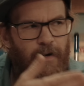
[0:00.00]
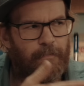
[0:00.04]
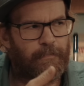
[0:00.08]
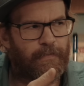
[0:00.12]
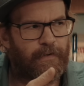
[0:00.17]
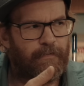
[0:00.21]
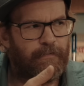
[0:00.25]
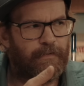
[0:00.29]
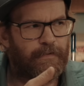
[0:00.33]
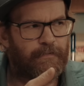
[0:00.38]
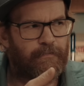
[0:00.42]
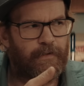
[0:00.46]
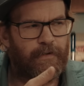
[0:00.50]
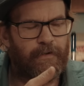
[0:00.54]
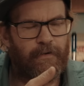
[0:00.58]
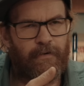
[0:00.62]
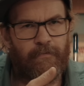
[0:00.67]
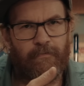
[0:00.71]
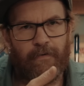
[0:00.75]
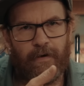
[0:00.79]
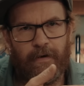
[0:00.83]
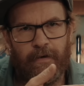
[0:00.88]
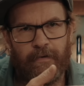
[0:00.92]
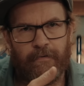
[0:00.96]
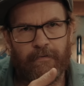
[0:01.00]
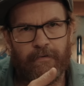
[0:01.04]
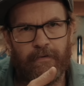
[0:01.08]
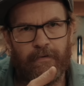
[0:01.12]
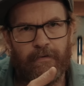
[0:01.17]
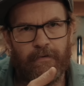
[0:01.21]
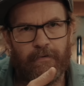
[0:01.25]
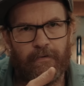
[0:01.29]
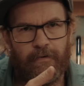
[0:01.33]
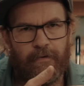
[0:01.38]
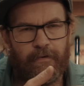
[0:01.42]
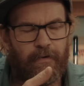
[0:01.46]
My previous video
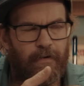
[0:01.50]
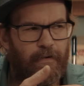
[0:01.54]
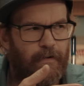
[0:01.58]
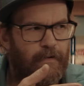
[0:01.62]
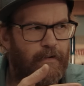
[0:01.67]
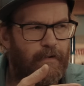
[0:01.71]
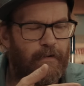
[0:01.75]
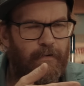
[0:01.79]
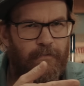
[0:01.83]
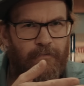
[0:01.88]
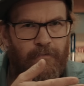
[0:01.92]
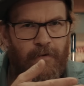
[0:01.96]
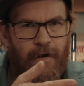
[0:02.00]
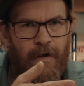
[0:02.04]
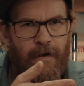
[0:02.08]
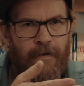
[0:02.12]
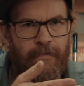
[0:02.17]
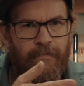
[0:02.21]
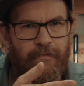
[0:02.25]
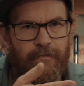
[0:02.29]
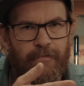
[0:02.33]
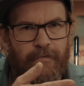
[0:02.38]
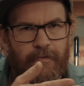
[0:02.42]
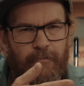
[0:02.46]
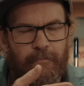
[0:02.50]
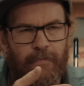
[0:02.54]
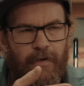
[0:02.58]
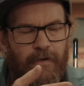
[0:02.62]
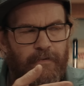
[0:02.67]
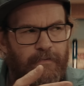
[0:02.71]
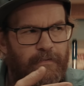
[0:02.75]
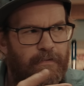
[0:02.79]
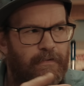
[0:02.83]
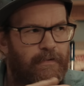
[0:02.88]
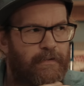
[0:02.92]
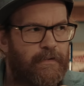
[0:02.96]
ended on a rant
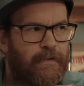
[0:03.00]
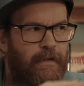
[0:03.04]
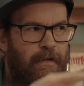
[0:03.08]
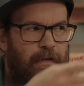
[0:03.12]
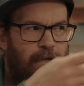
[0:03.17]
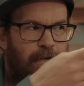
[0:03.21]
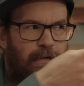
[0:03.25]
about